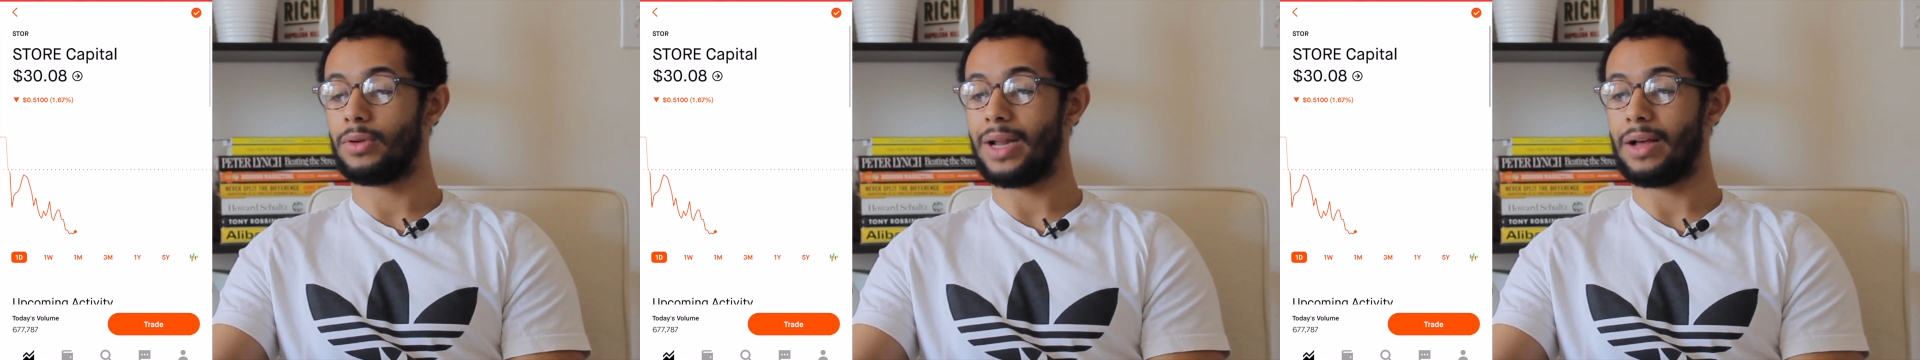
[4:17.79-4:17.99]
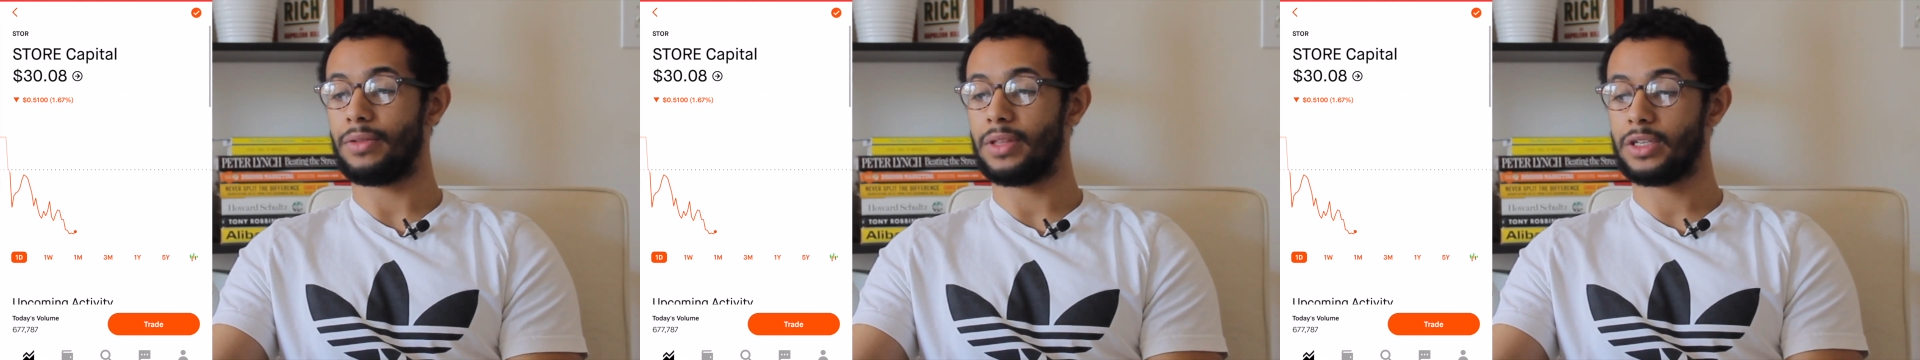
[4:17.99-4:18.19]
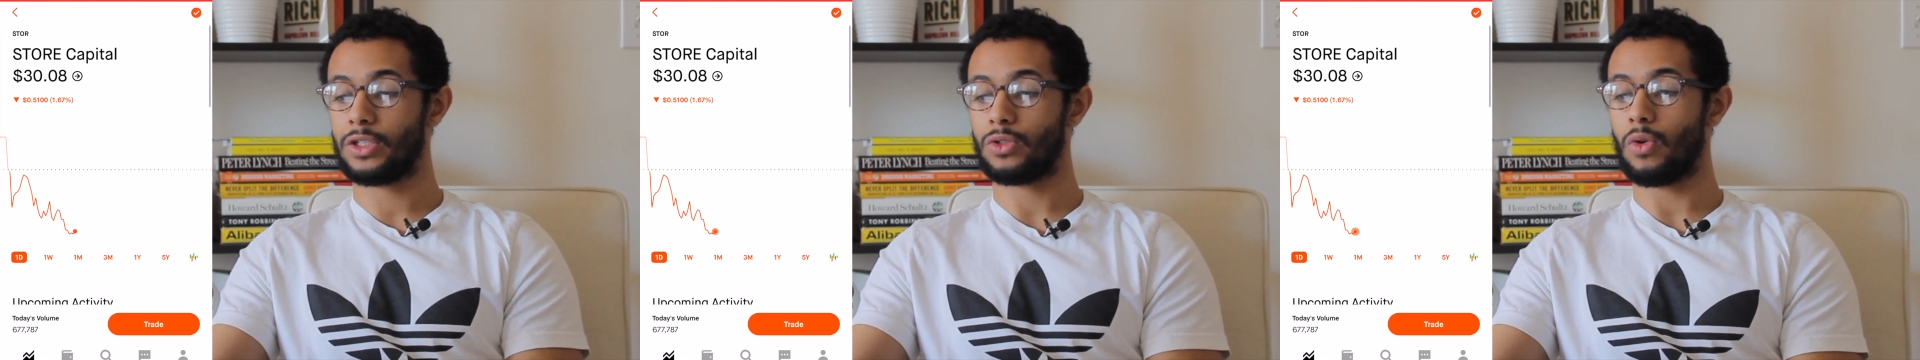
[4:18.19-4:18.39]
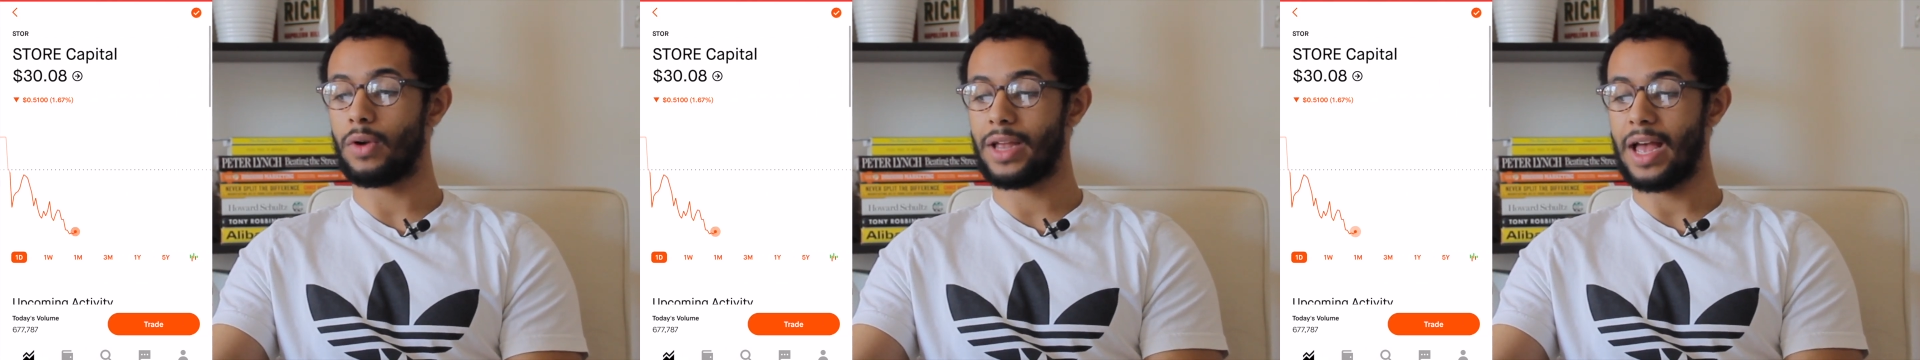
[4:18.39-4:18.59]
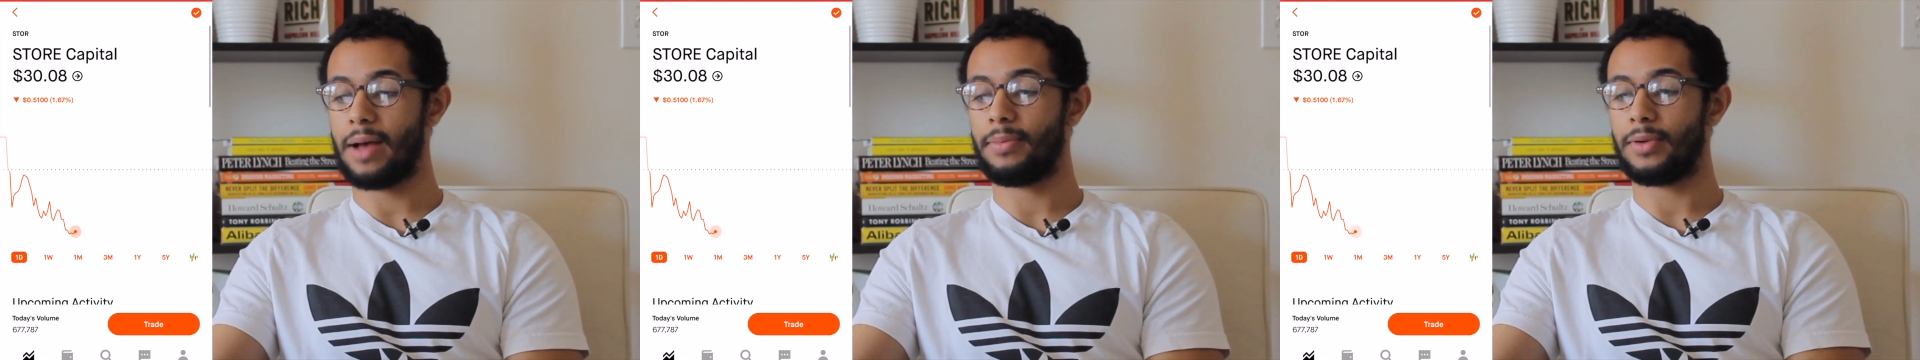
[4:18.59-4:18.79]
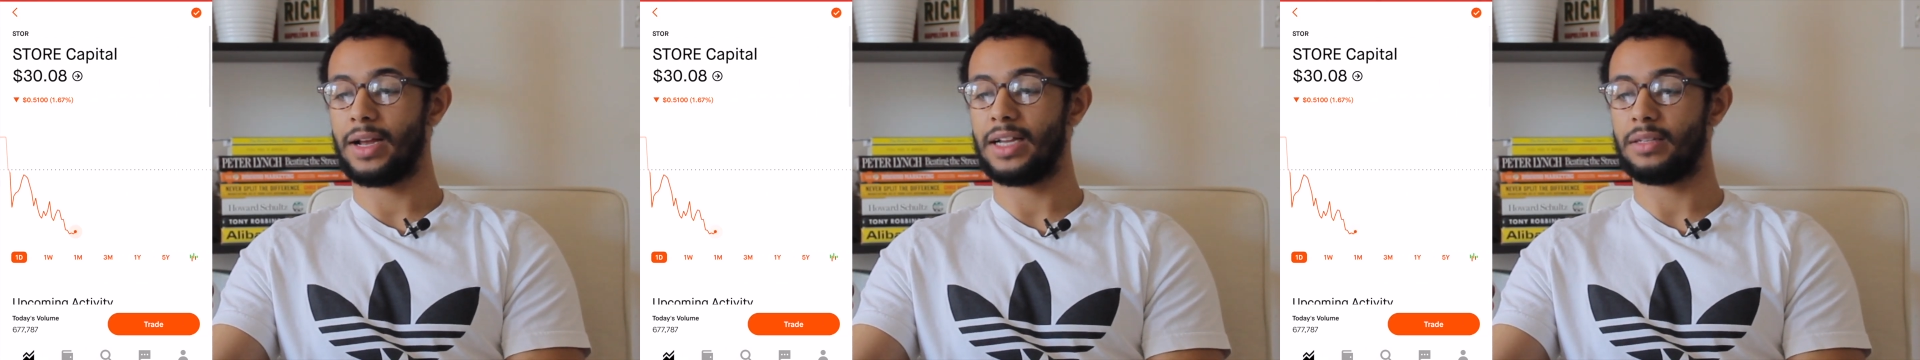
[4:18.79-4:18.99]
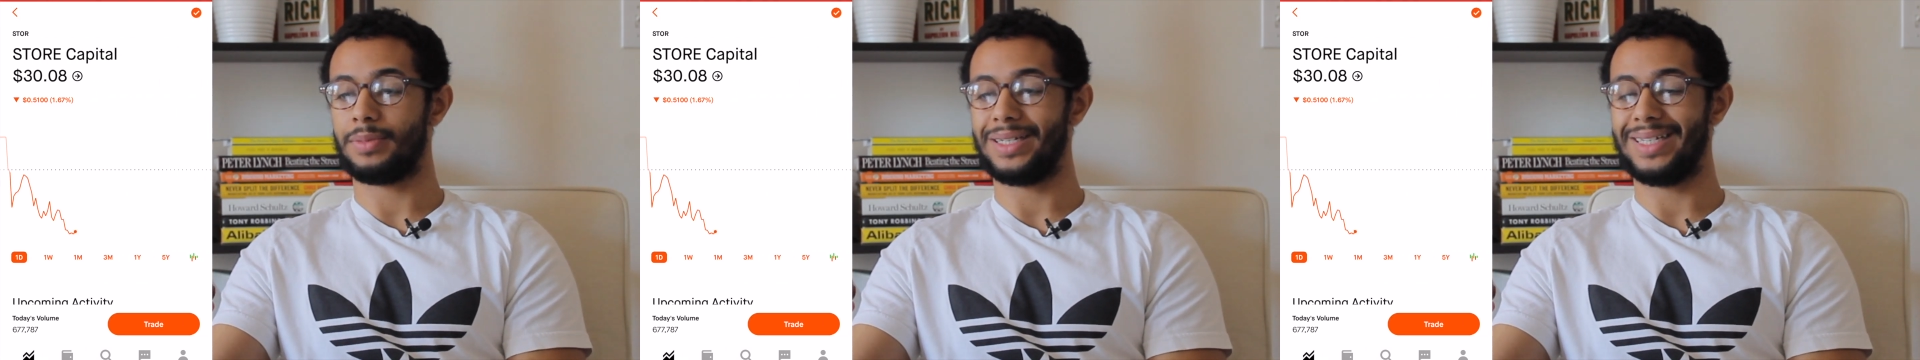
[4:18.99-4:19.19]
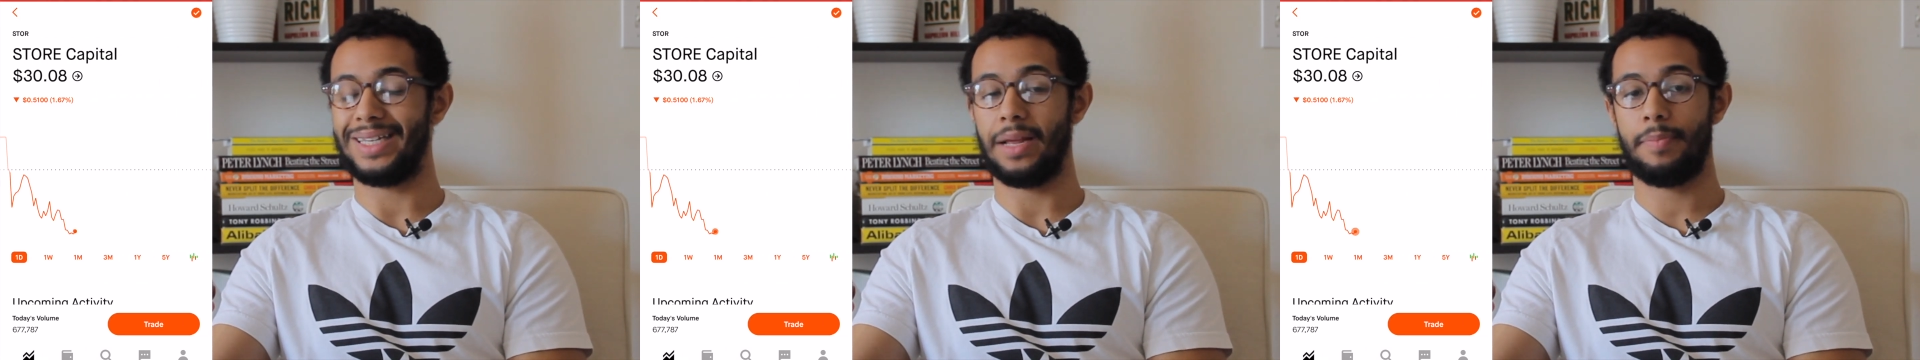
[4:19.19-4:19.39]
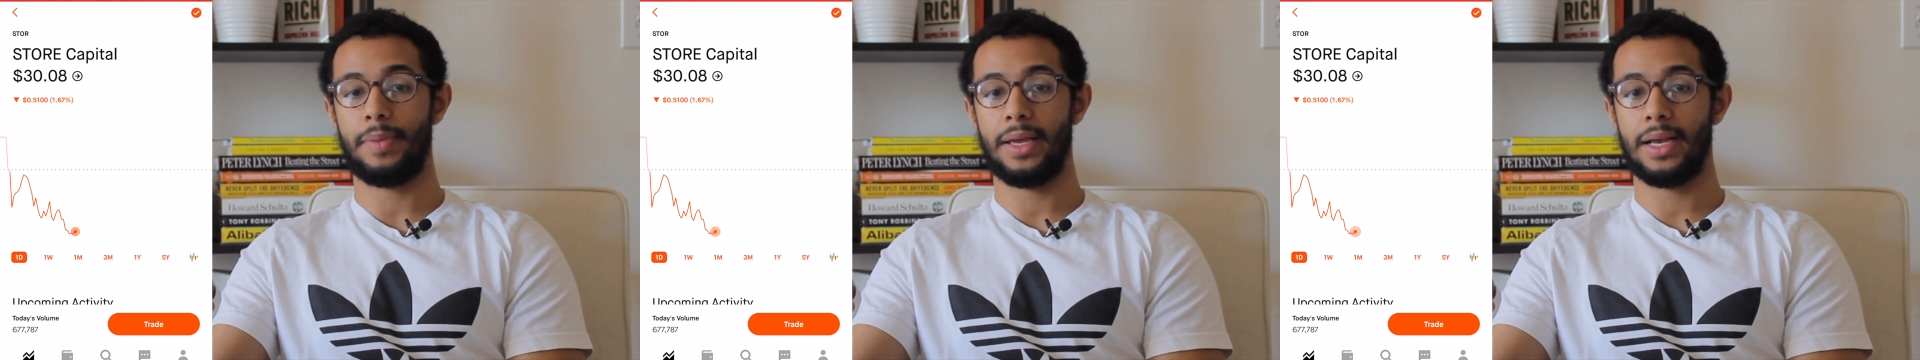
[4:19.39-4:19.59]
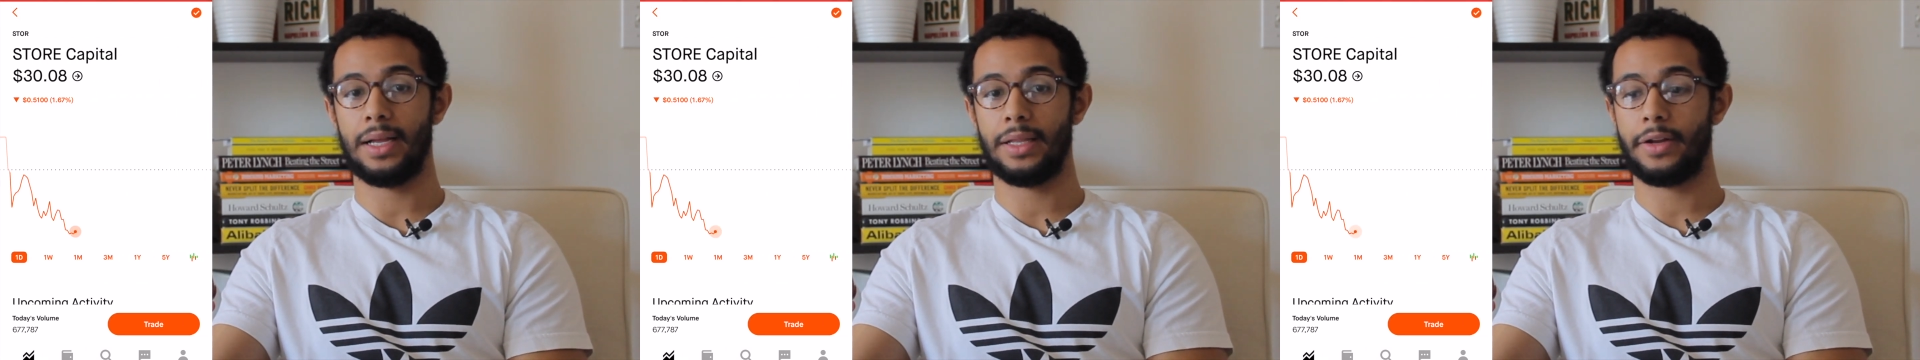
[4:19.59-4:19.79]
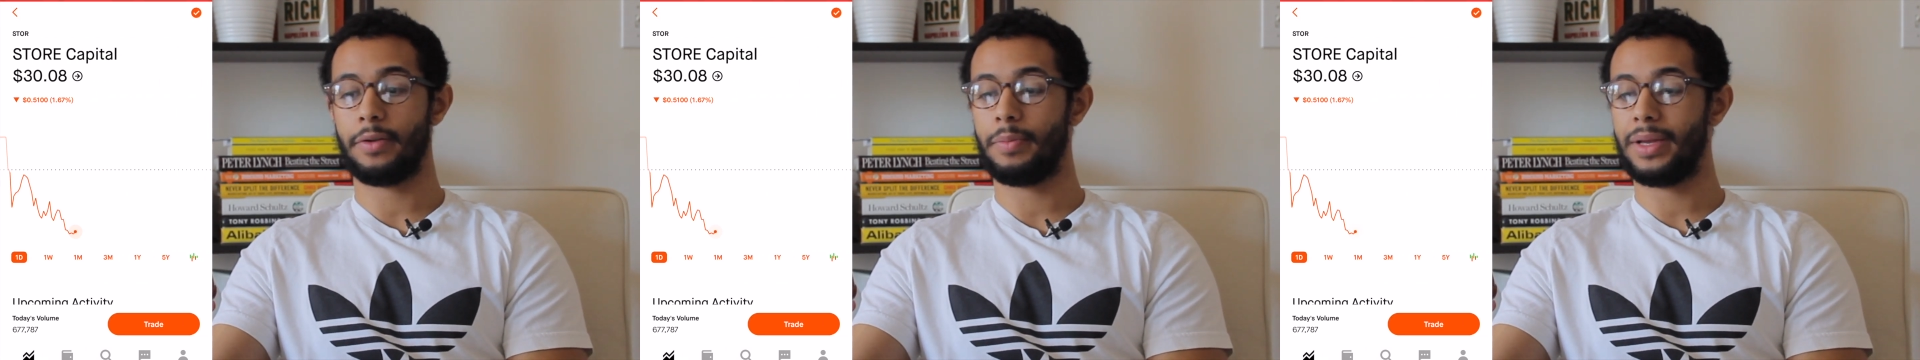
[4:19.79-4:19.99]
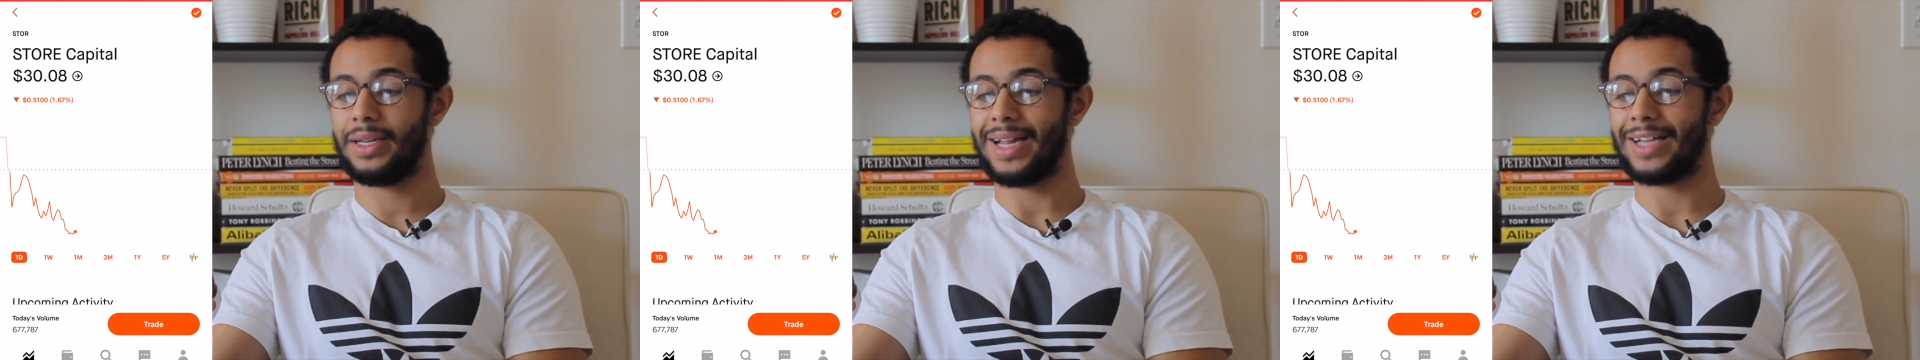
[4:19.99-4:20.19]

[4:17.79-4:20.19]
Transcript: Now this Store Capital has been dipping a little bit.